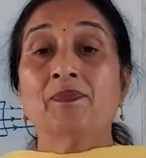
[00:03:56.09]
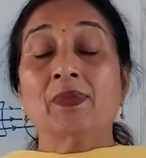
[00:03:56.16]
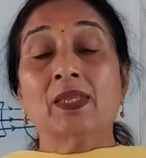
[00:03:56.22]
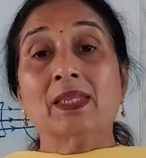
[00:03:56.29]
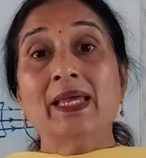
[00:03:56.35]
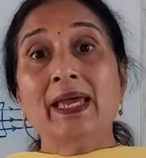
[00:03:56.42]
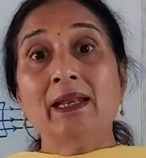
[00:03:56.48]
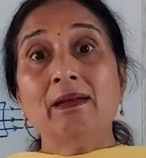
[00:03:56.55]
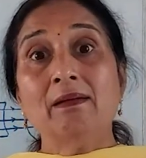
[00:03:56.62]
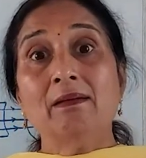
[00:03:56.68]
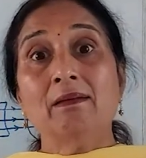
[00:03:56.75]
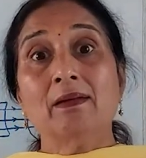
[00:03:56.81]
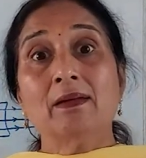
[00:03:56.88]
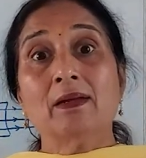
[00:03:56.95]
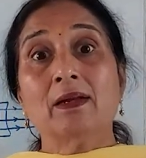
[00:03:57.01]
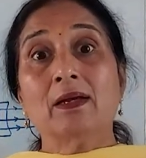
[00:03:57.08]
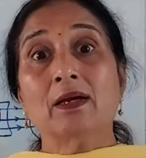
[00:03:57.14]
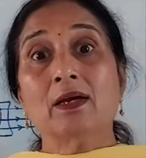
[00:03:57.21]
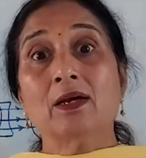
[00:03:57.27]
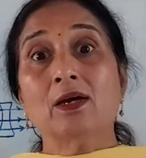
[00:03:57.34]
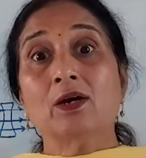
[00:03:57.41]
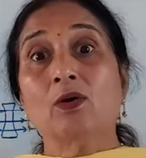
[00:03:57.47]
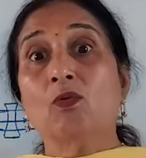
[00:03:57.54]
then
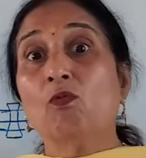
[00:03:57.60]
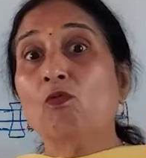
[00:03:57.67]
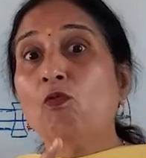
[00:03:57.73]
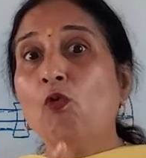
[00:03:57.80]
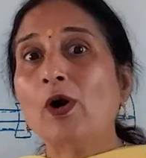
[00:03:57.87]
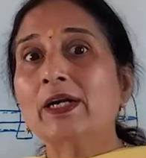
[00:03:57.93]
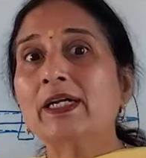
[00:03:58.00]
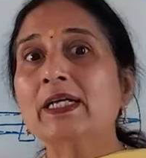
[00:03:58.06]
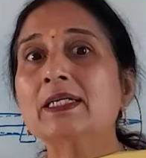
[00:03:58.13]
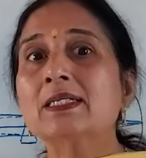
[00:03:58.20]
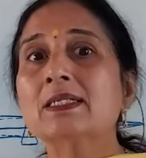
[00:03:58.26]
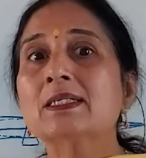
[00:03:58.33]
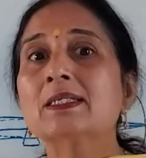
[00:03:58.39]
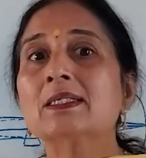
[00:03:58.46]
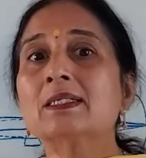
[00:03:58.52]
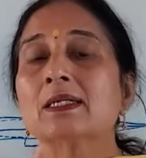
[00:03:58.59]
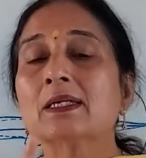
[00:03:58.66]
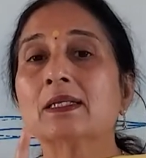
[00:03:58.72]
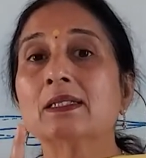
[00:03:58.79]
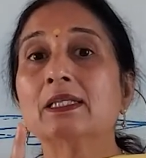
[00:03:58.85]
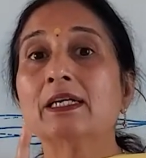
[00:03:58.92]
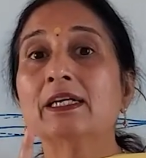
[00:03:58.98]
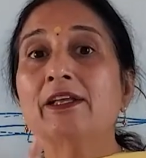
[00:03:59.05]
what is
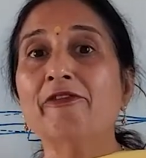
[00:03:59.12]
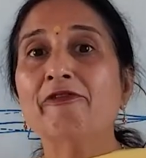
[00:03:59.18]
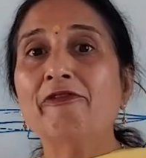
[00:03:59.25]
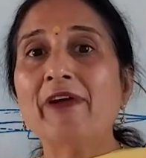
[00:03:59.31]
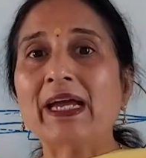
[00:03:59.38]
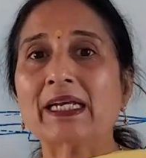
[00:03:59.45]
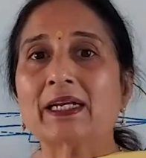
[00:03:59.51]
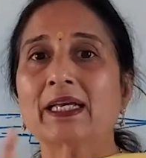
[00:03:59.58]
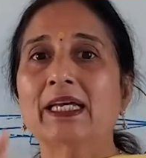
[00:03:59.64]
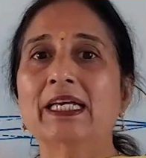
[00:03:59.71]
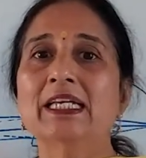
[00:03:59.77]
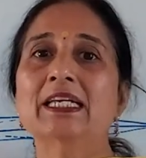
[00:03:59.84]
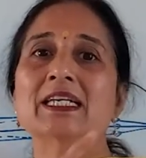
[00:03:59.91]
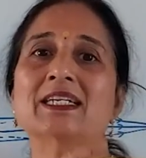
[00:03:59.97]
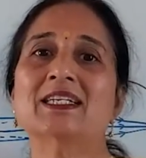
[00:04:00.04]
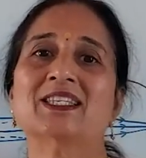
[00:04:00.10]
the defect he is